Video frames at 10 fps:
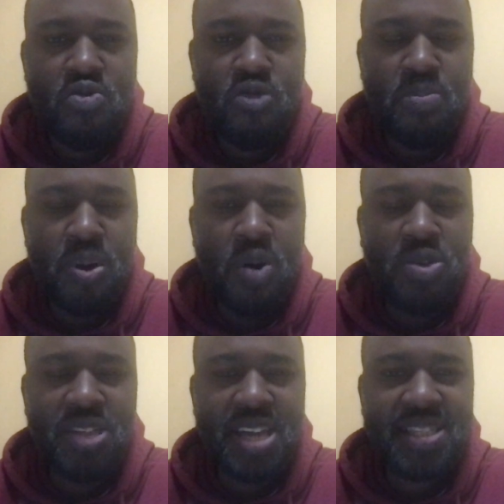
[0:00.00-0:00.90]

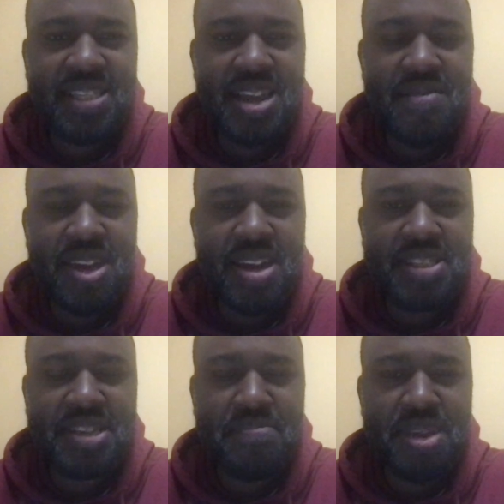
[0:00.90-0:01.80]
Repulse exterior
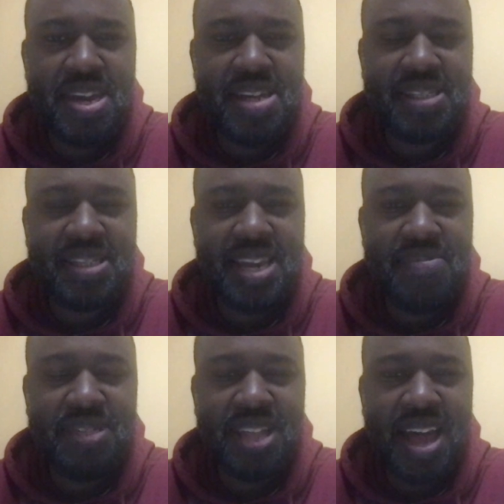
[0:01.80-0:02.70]
to me
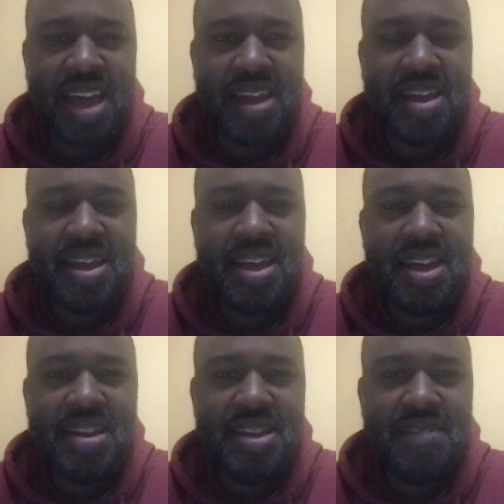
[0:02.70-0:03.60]
seems like
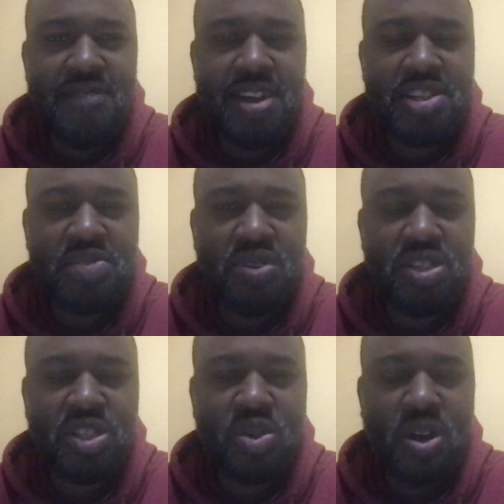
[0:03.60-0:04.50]
the
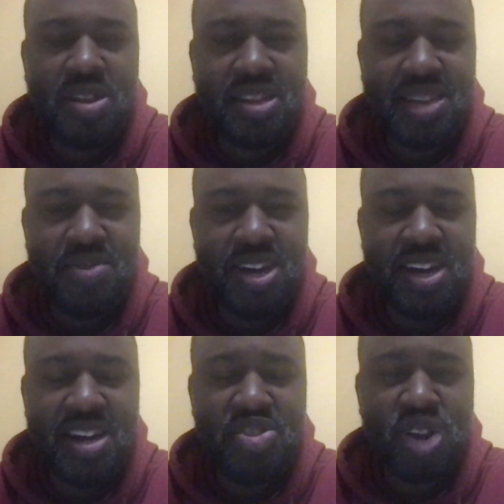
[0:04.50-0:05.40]
adventurers thought that they were going
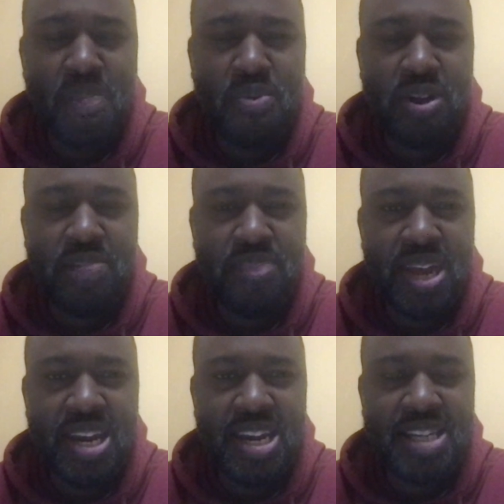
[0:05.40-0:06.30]
to get a drop on the
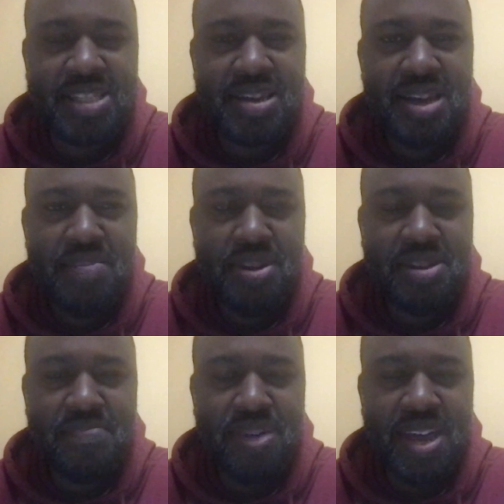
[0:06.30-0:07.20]
bandits, but
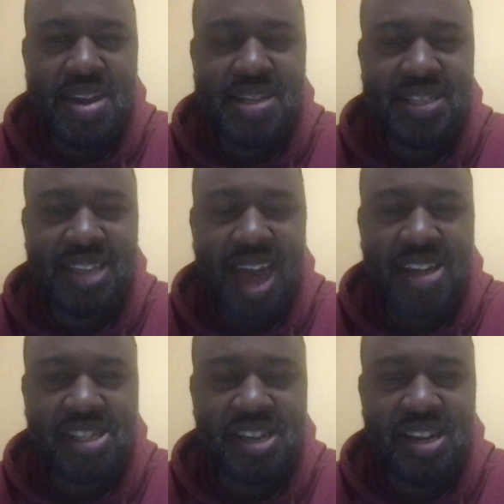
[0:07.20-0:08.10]
the bandits is
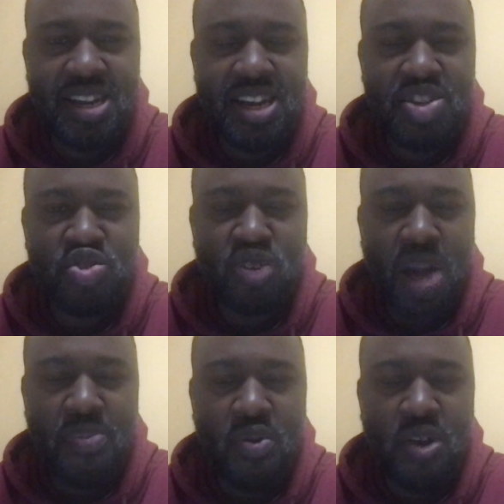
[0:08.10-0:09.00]
actually going to get a
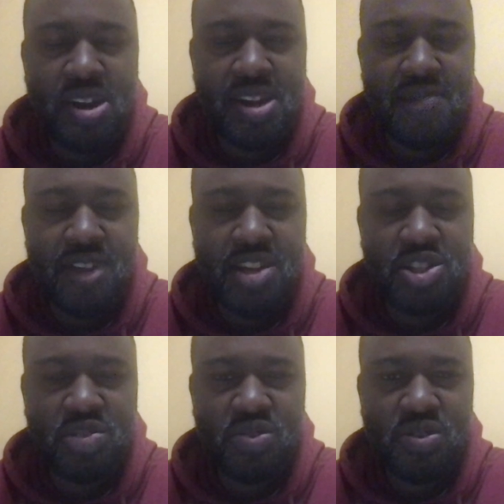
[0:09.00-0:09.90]
drop on the
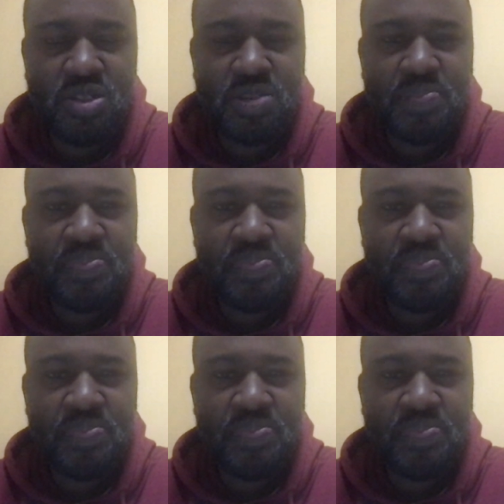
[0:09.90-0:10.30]
adventurers.